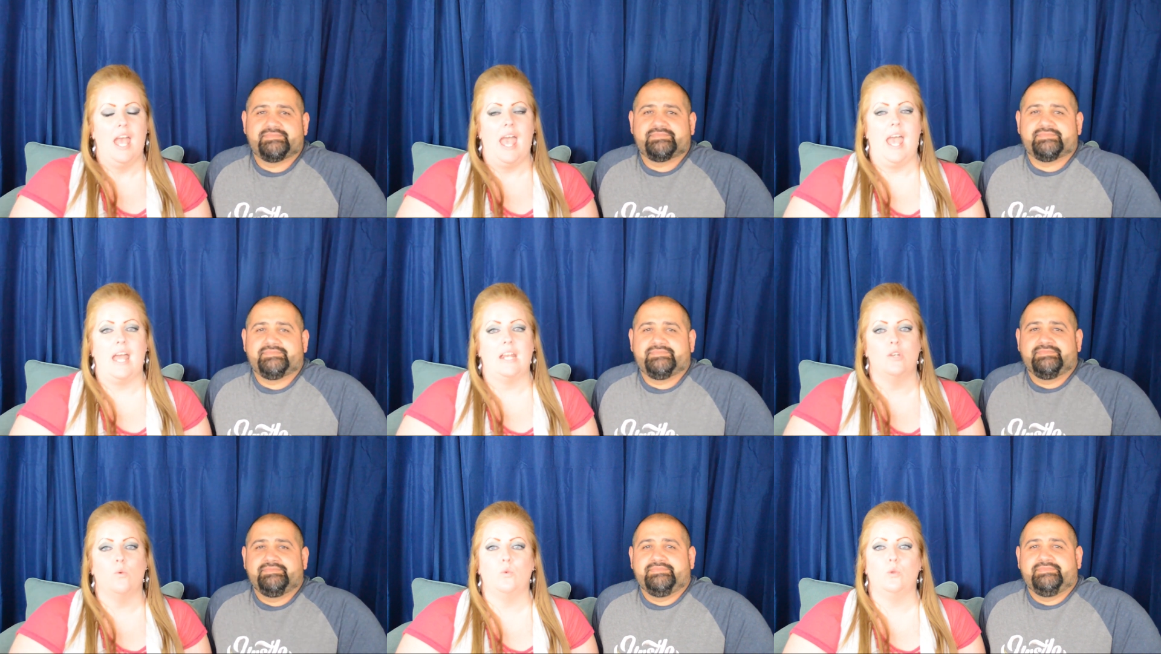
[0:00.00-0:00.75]

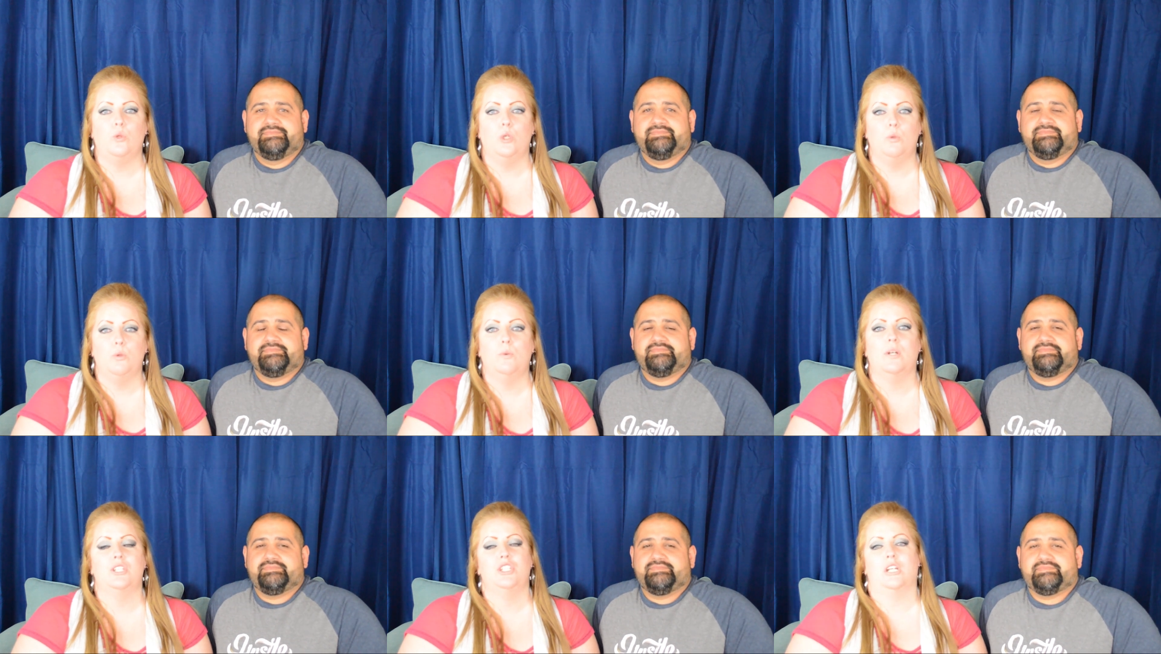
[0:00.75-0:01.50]
Speaker 1: and you would
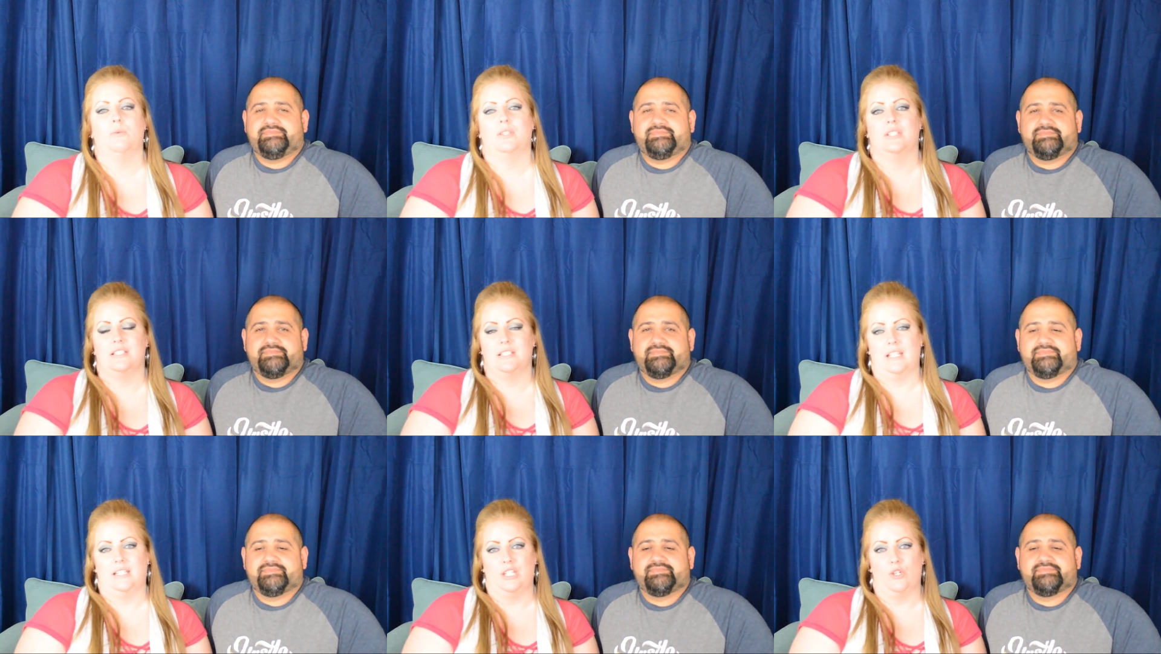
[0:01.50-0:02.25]
want to check with the
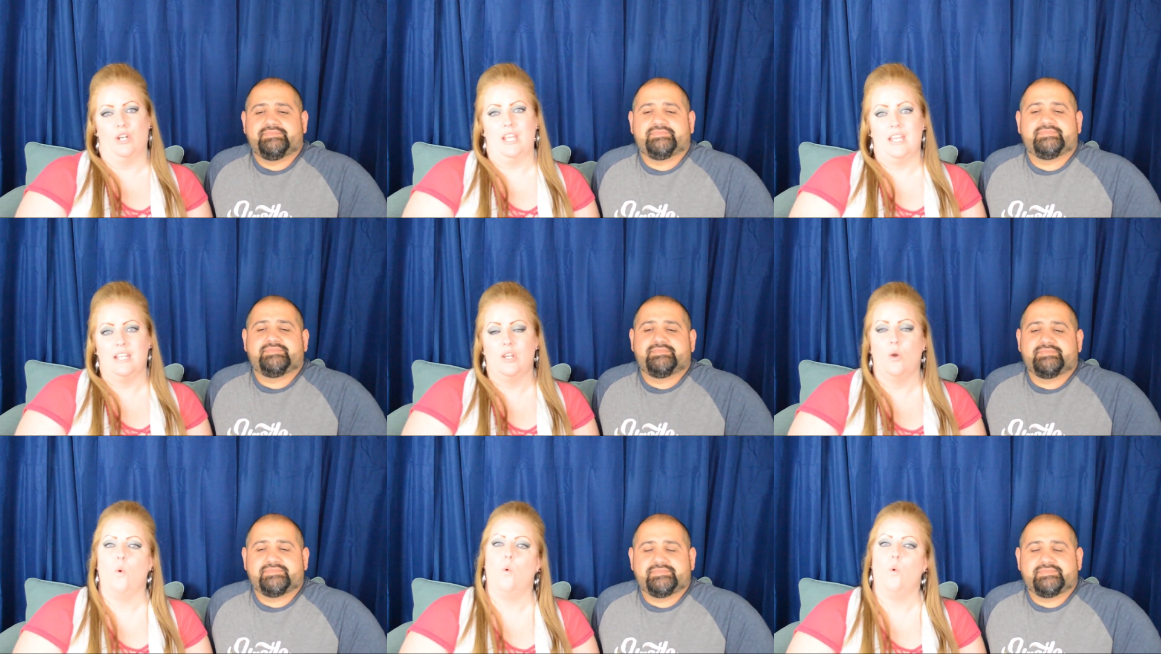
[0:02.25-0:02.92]
state that you're in,